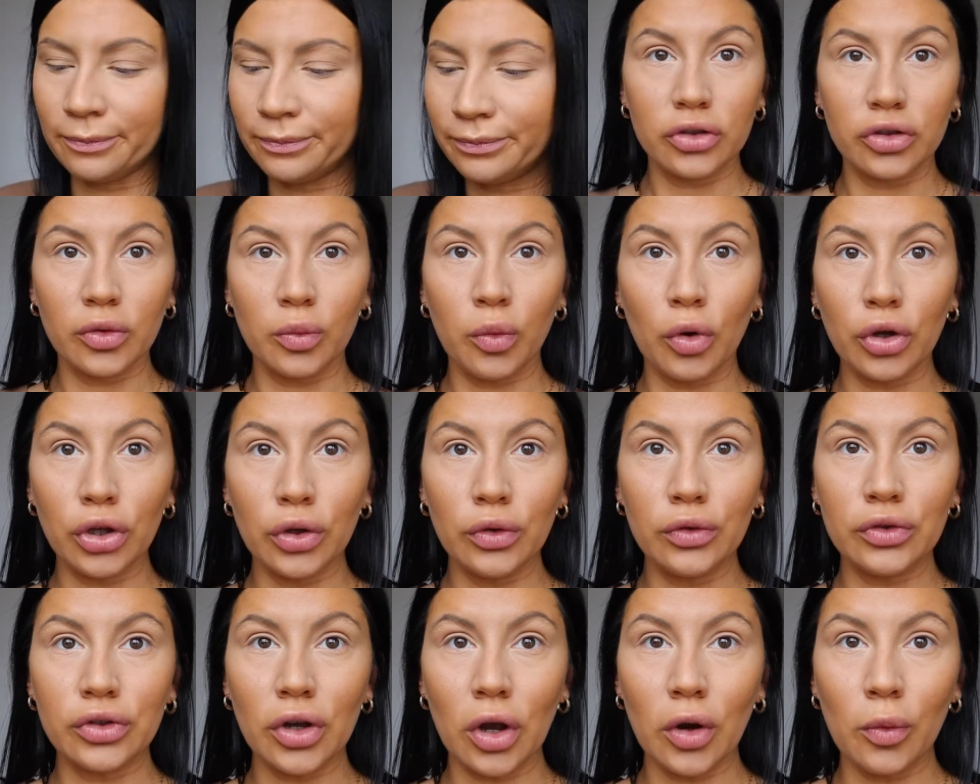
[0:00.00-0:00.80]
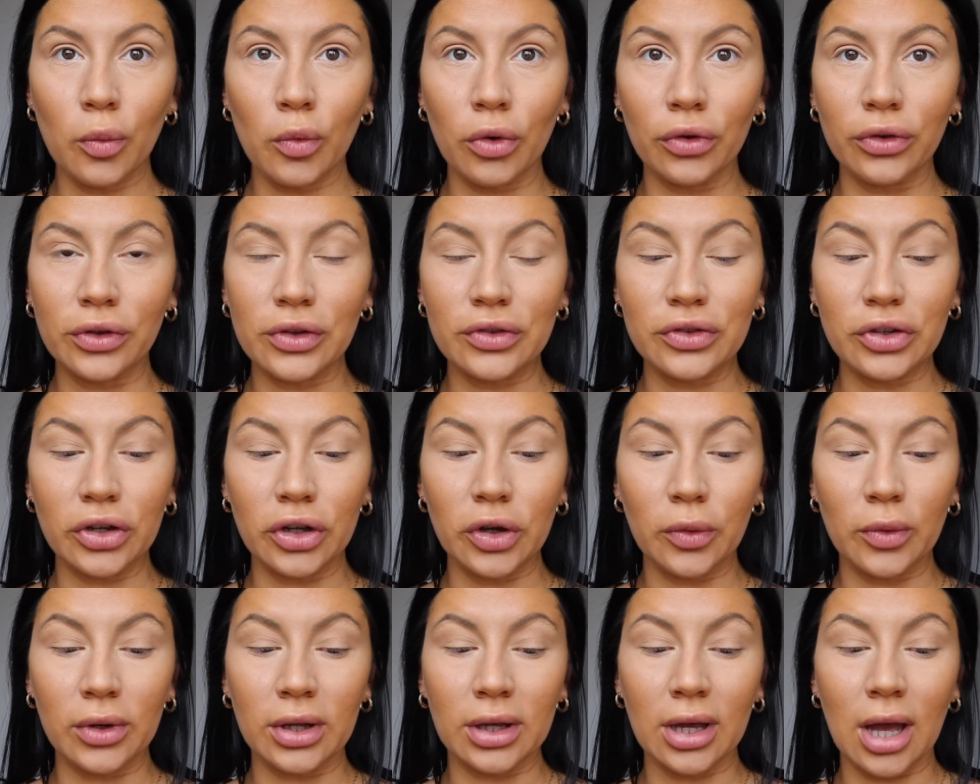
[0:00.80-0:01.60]
So what you don't want to
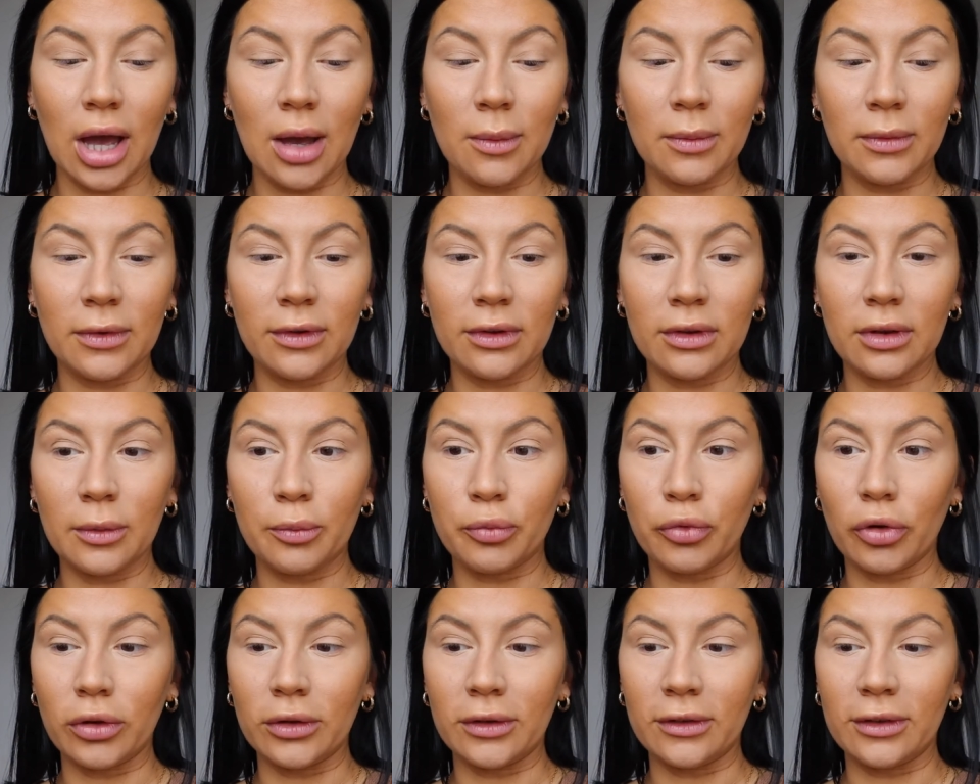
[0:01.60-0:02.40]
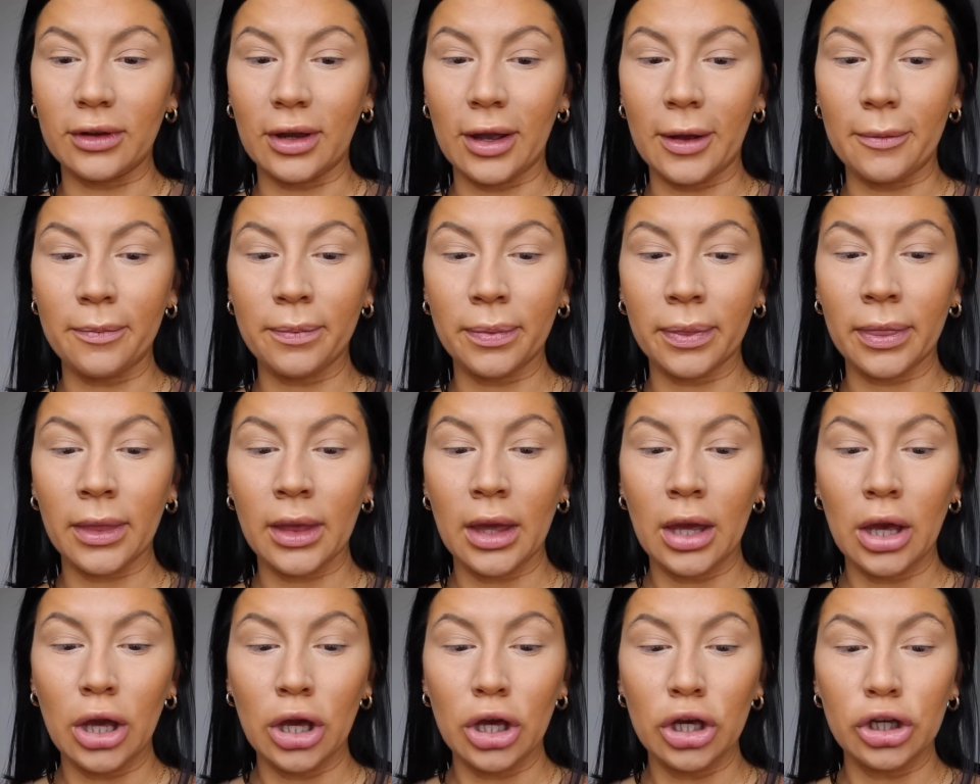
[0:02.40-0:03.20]
do when it comes to bronzer,
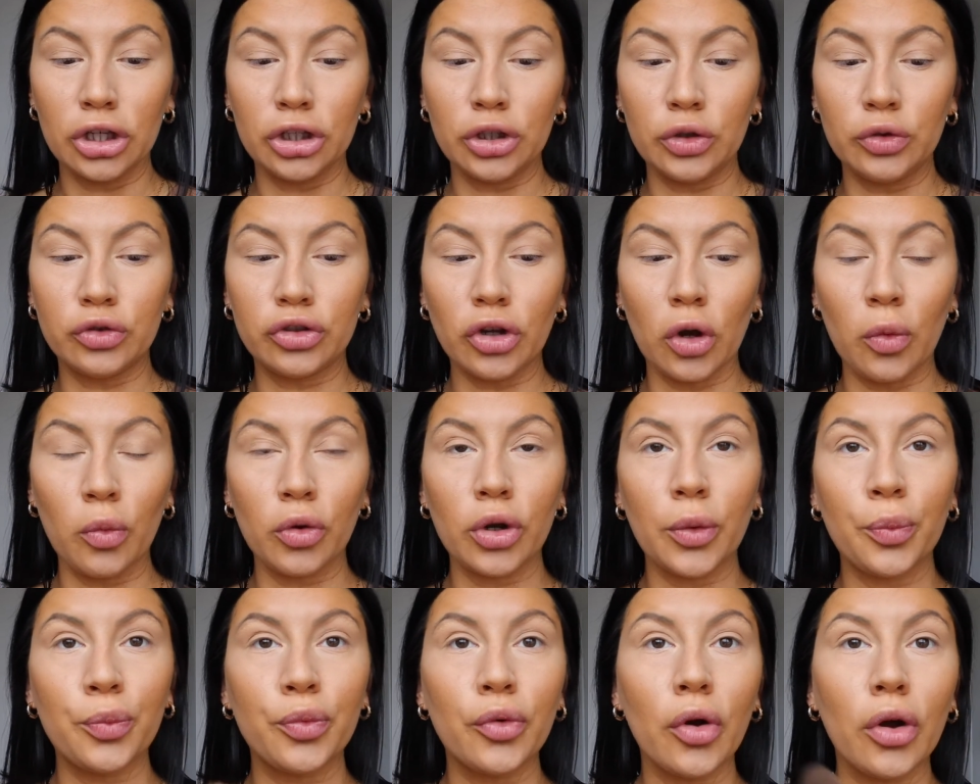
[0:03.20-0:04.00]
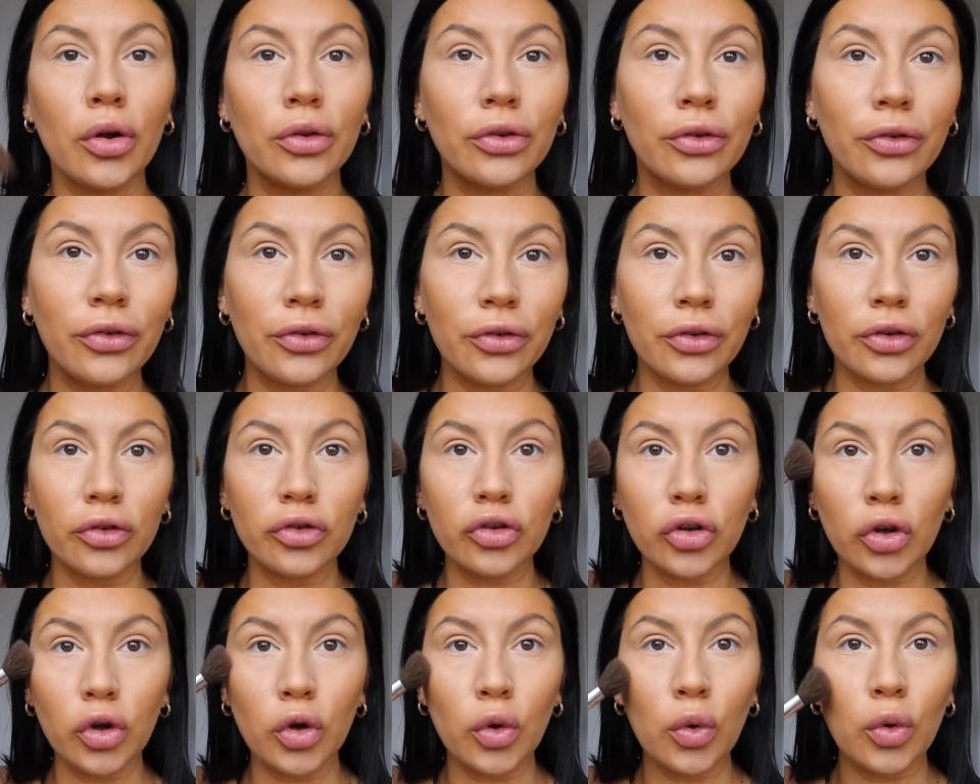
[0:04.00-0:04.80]
you don't want to bronze
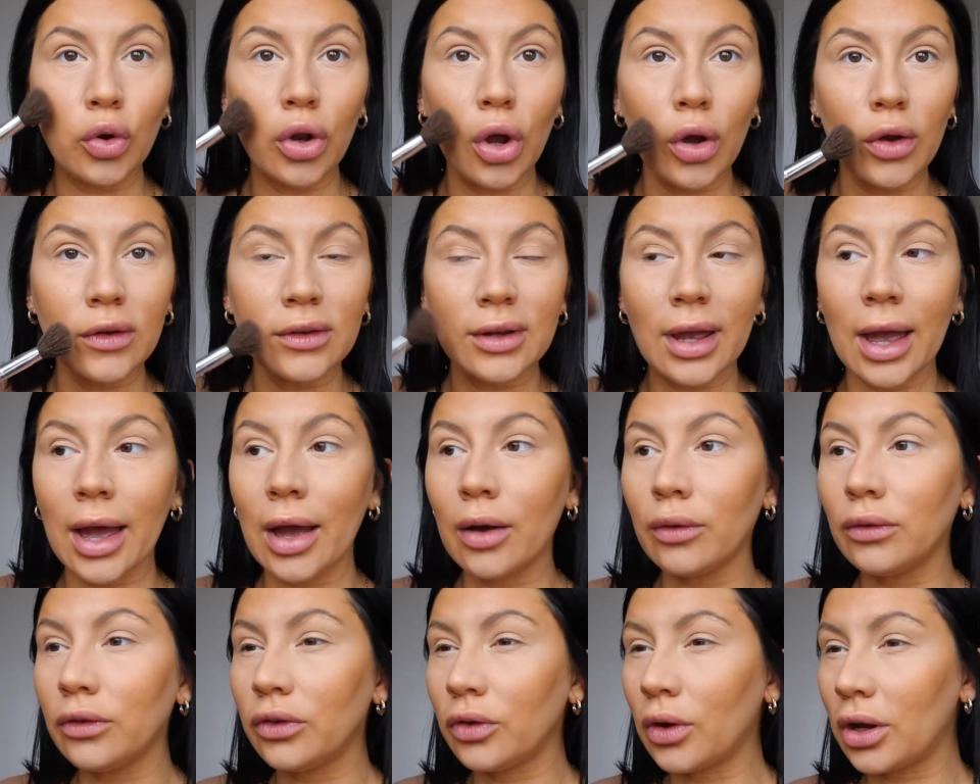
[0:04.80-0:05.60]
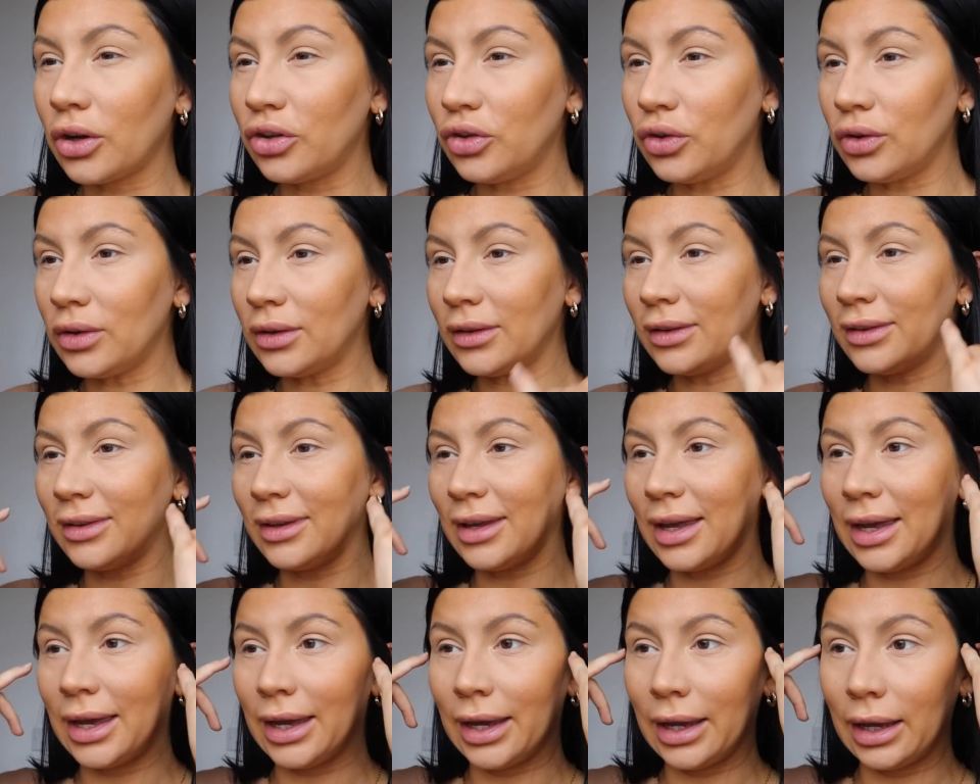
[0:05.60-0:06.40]
too low down. So as you can
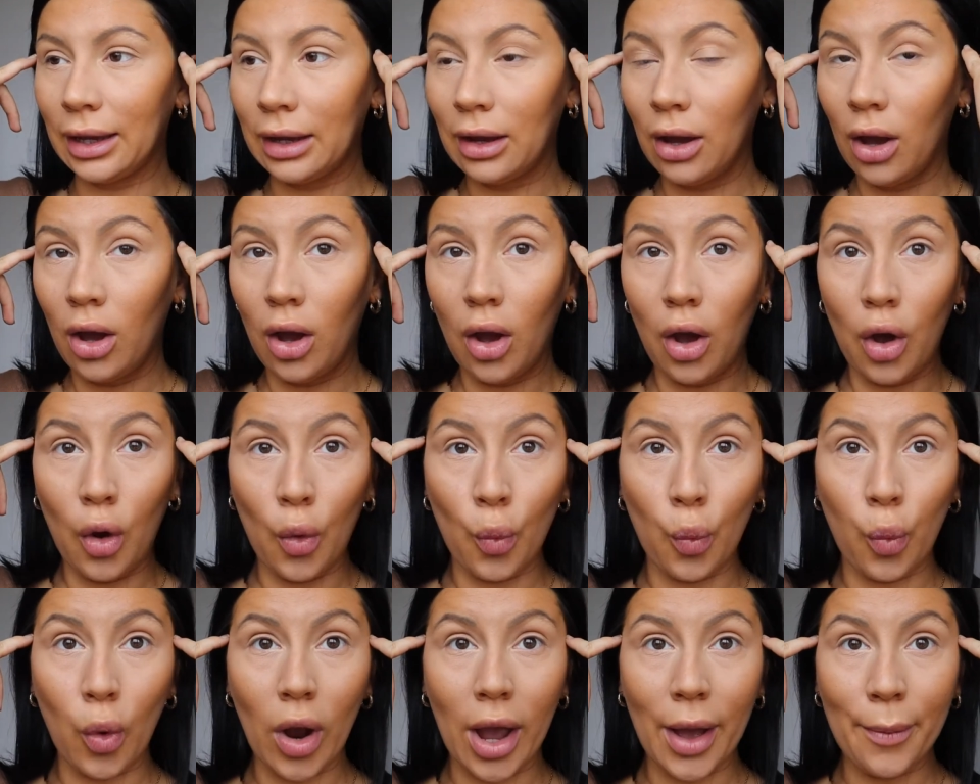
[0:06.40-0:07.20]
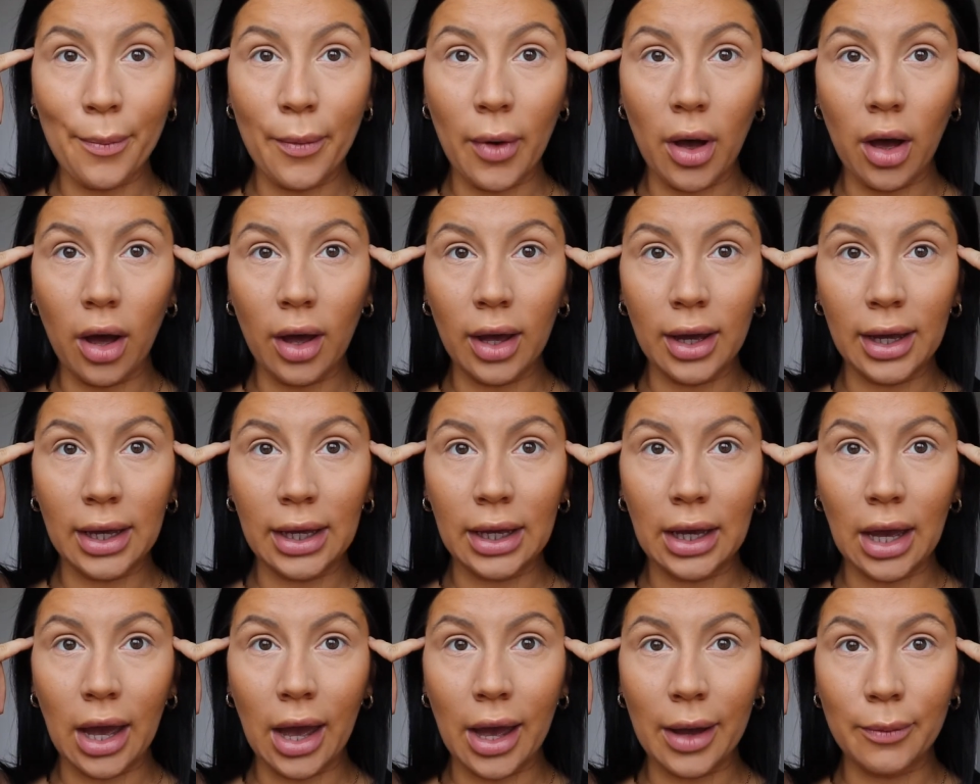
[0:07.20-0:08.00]
see, where
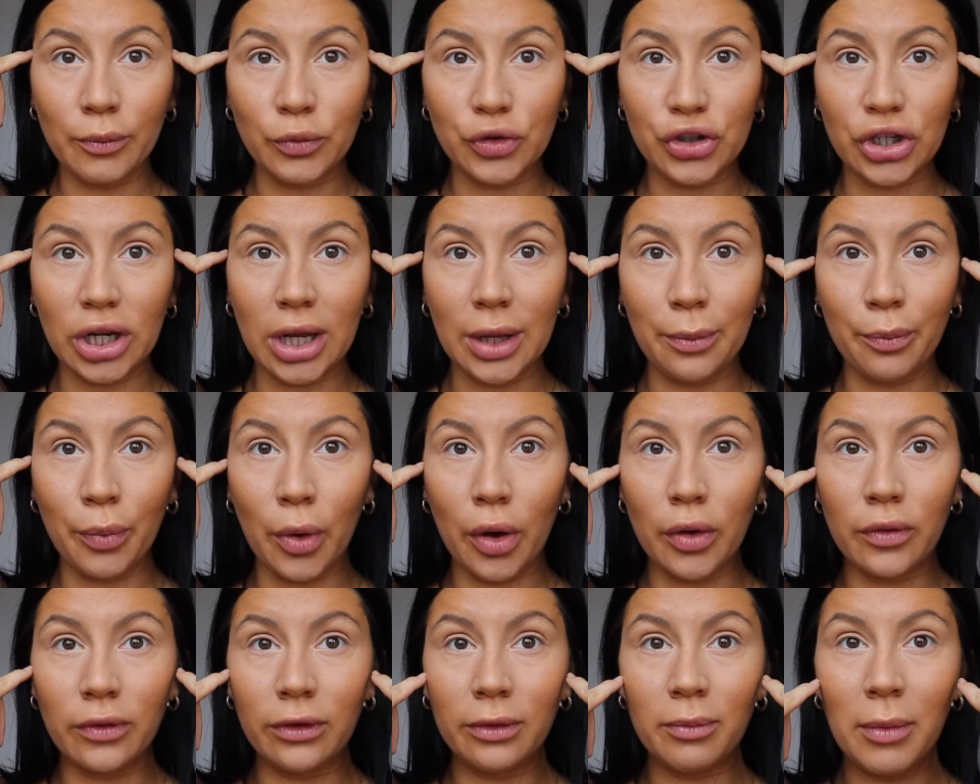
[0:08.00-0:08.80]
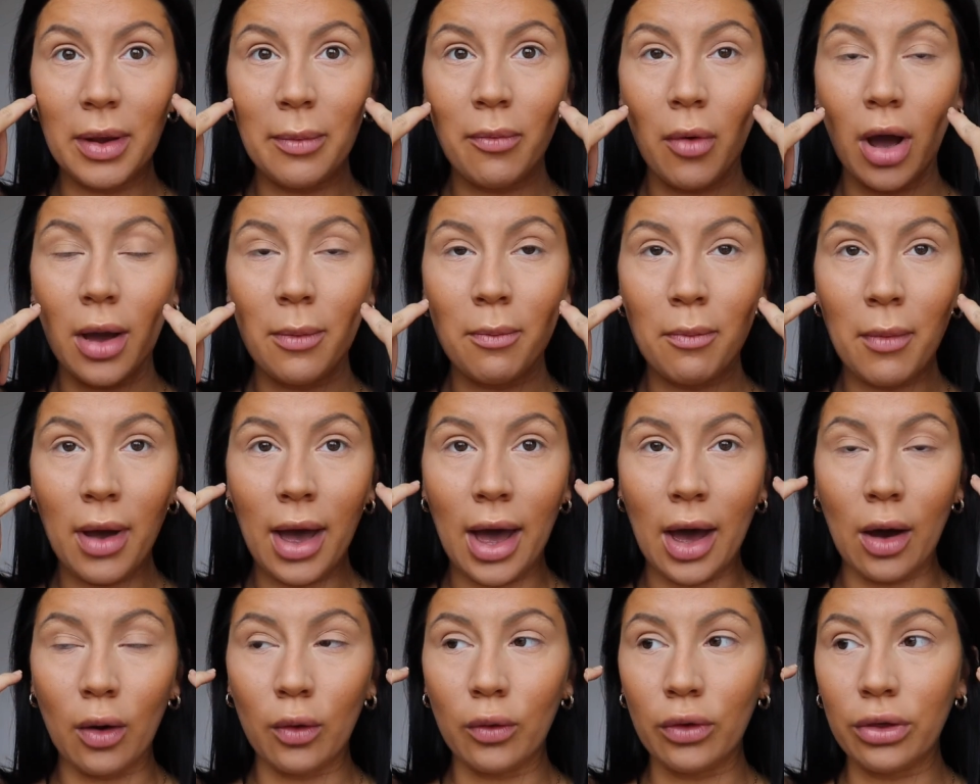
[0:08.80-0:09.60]
my cheekbones meet my
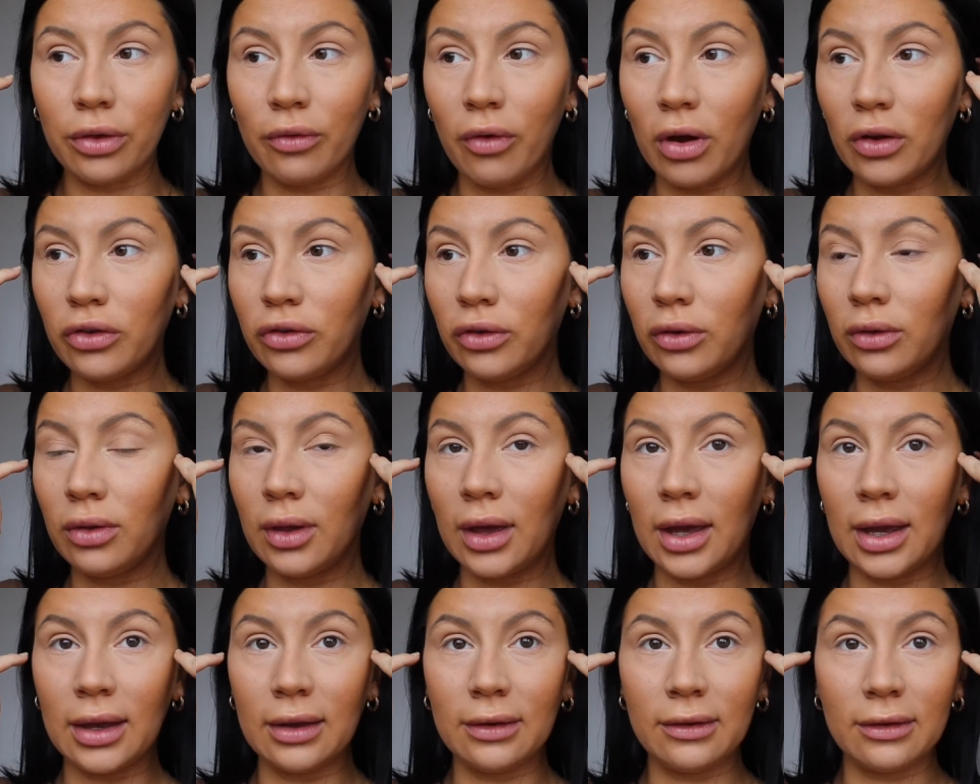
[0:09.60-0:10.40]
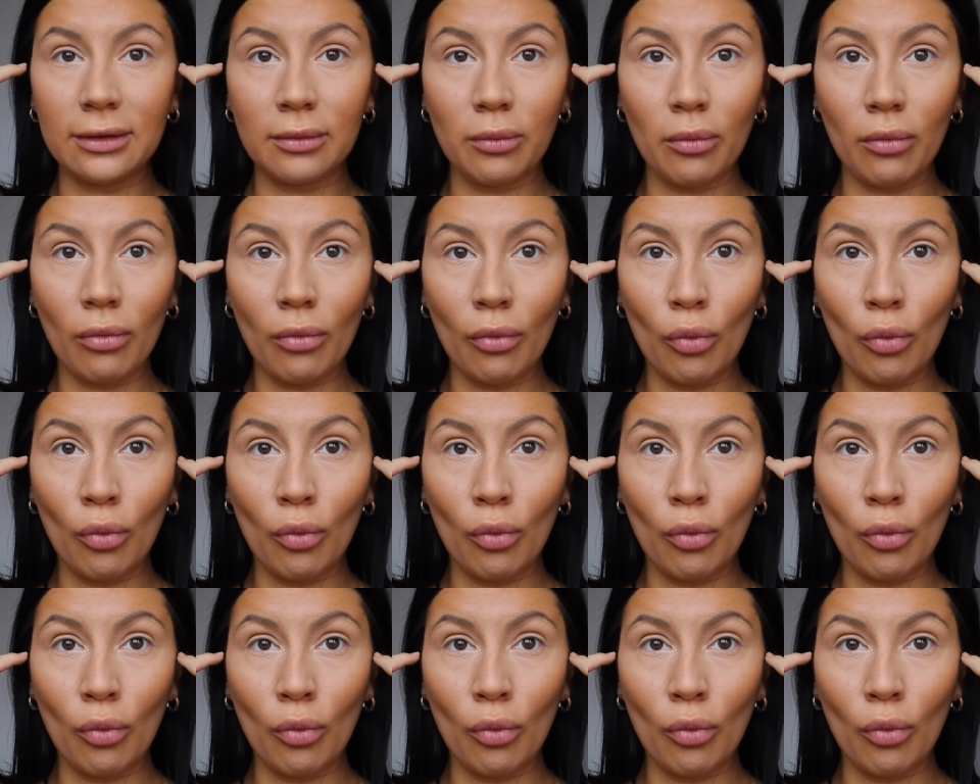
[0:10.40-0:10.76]
mouth, if I do this,